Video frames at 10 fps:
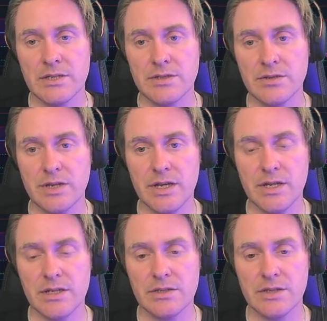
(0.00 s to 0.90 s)
So you're
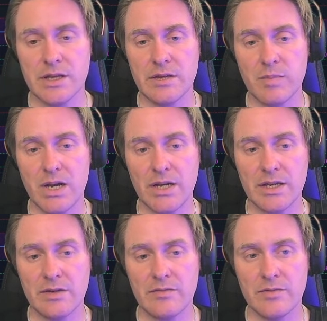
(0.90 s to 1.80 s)
getting into that
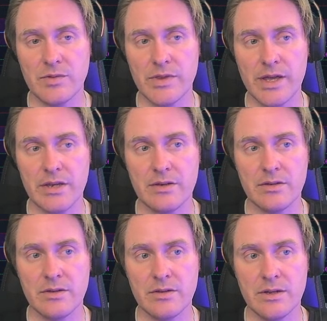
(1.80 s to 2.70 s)
pocket for that
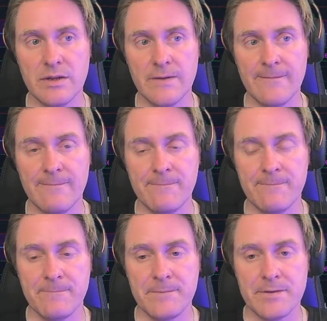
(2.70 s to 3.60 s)

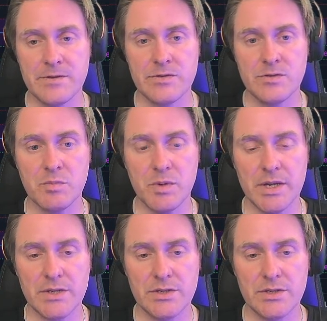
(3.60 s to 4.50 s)
super
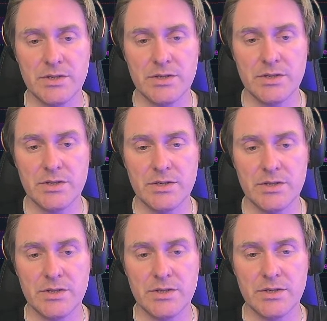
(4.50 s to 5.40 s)
entry,
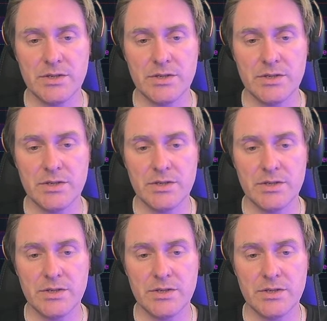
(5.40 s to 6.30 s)
perhaps, if it
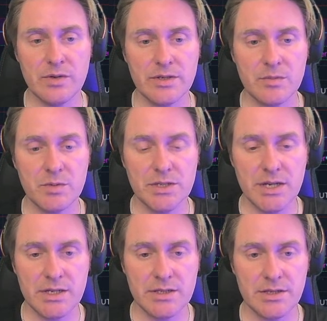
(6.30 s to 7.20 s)
was going to
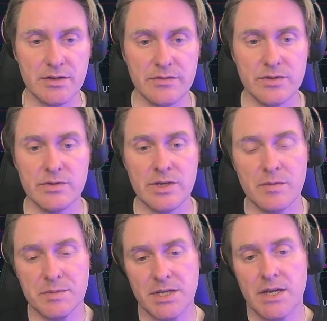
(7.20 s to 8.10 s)
present itself to the
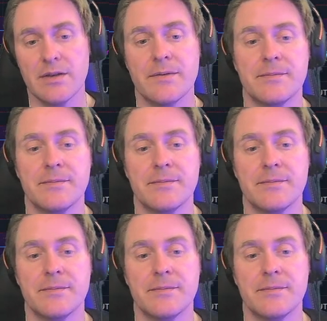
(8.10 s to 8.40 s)
upside.